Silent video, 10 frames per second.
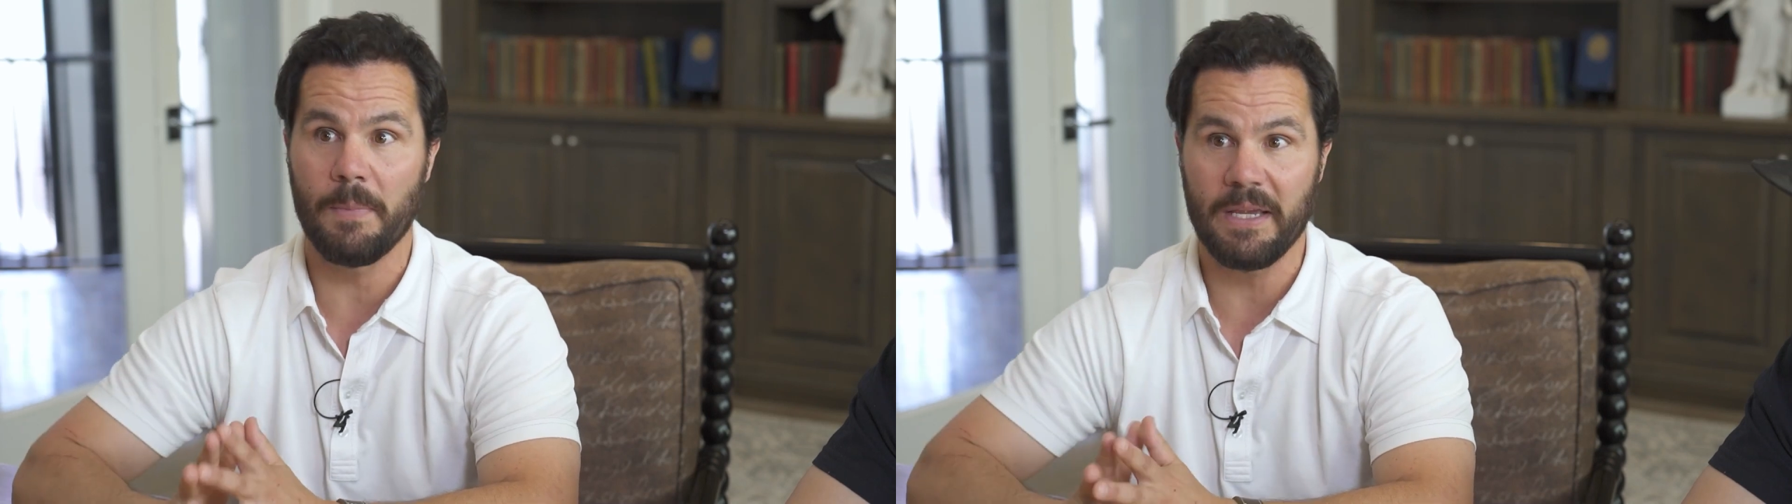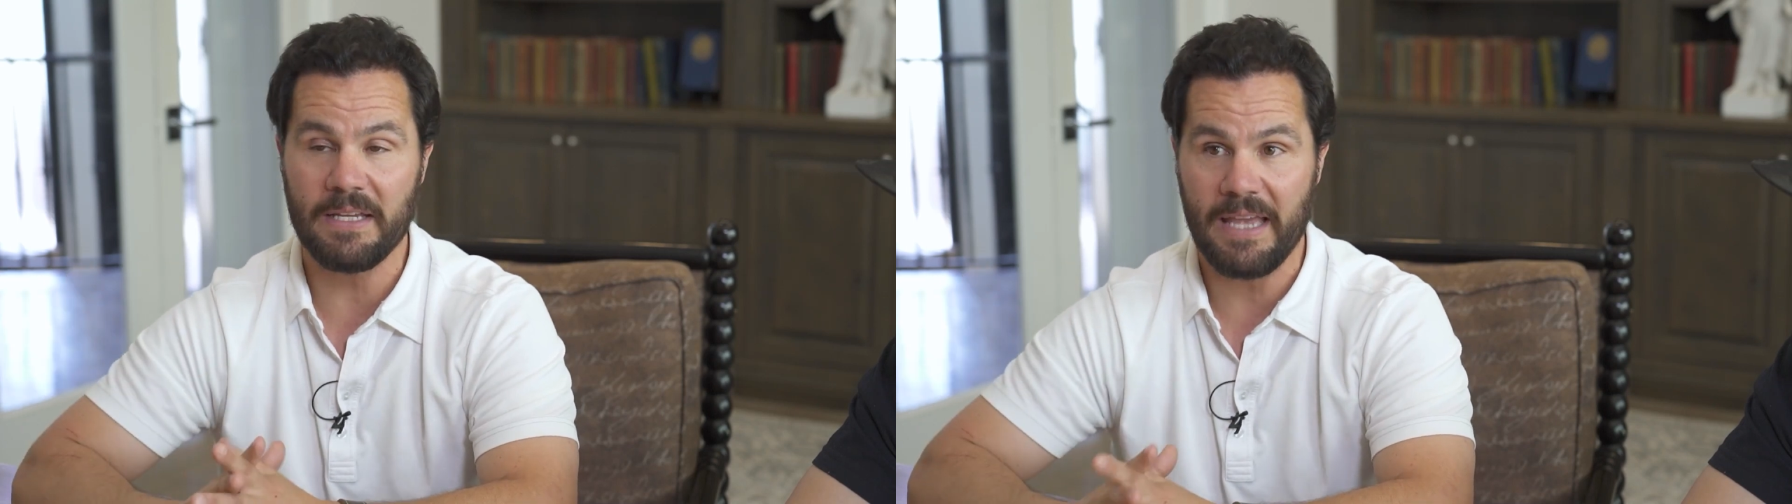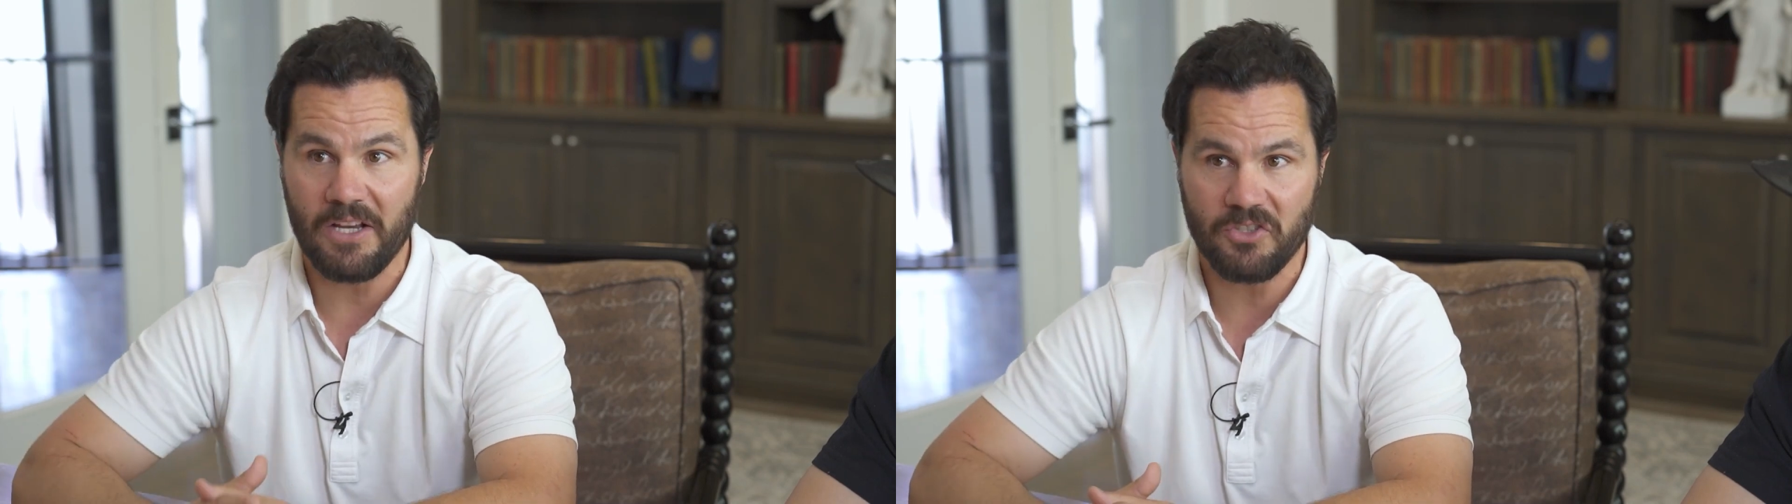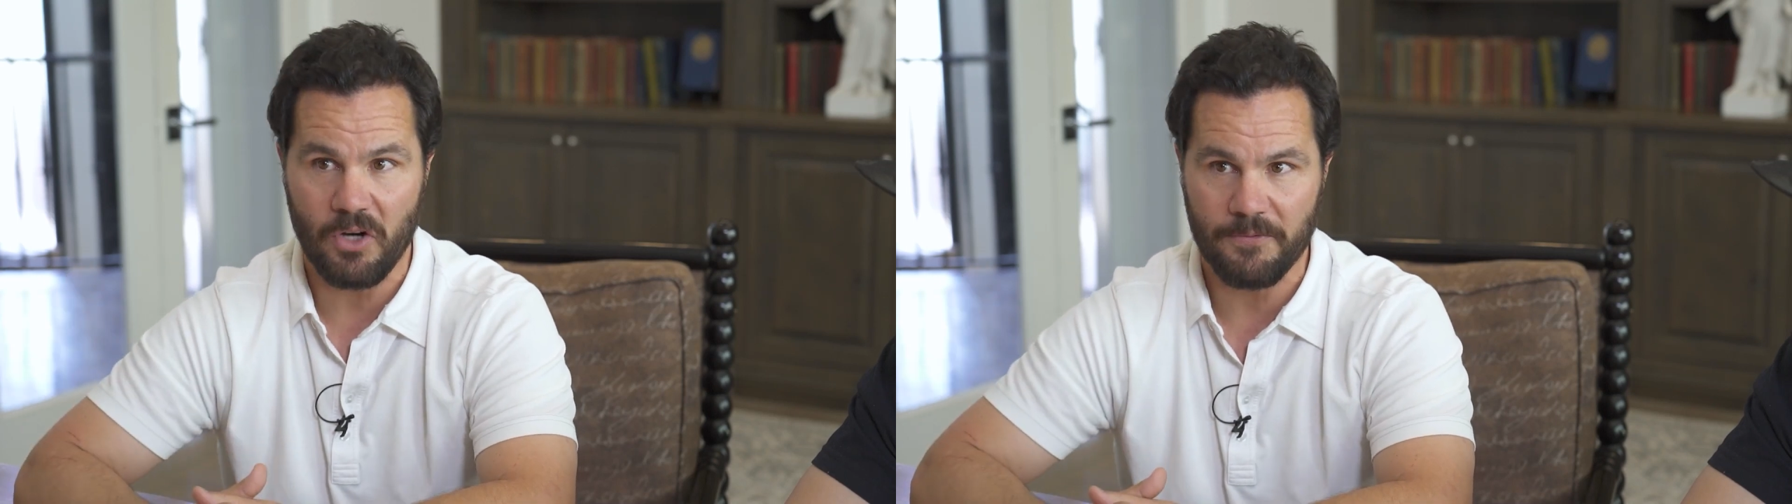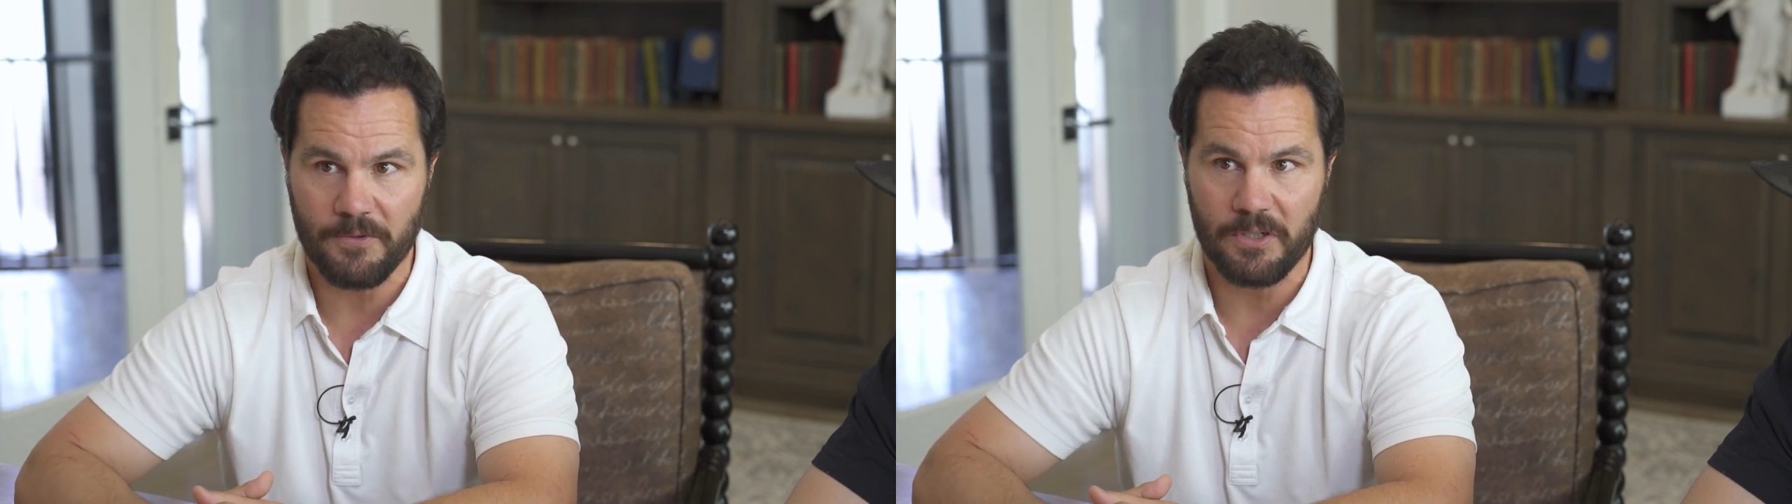Make a cash
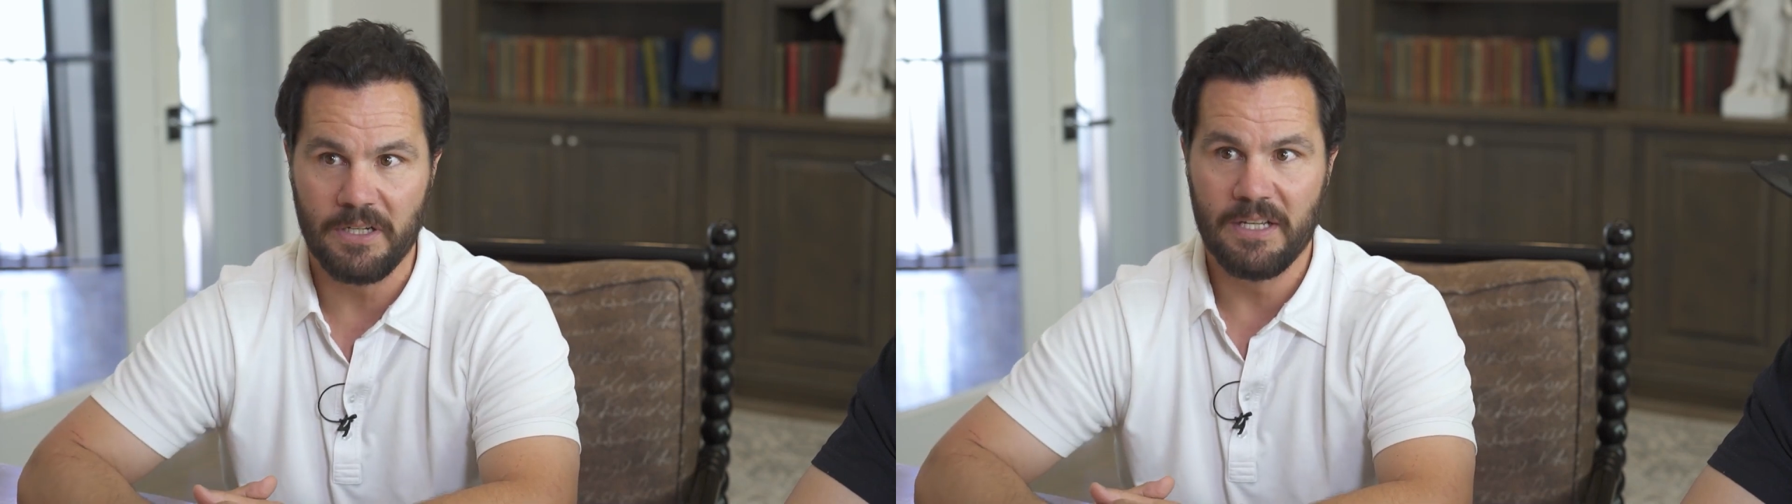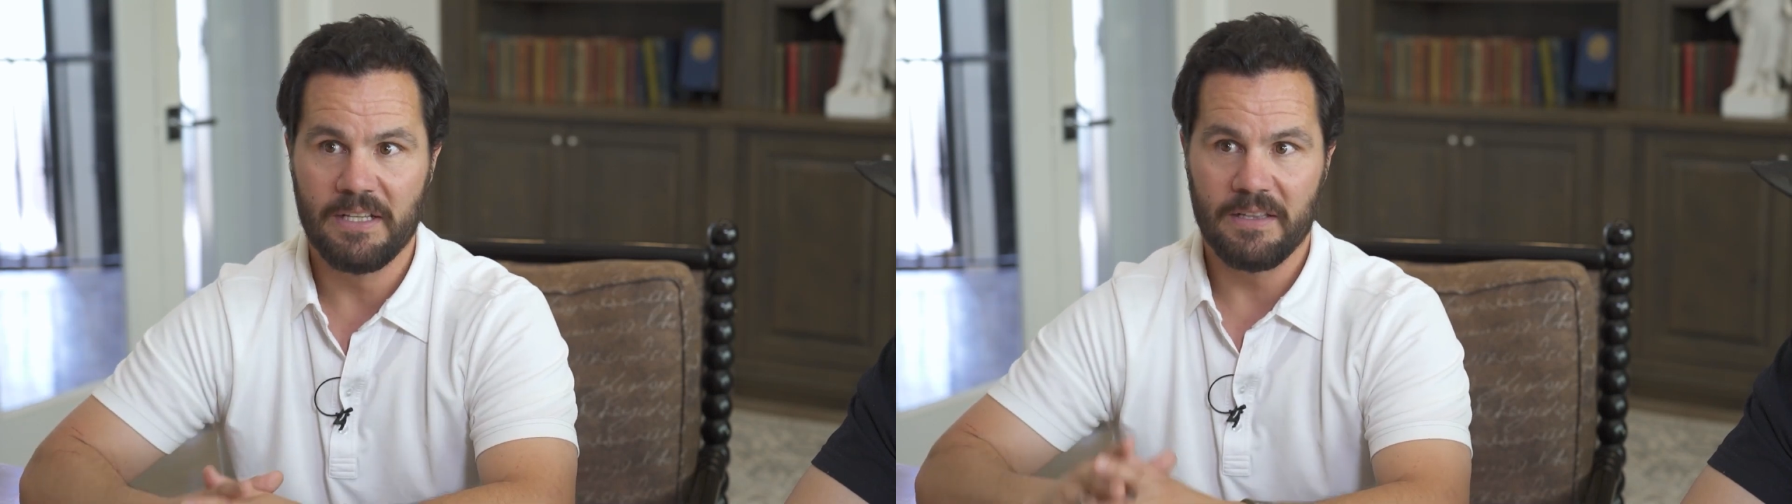offer.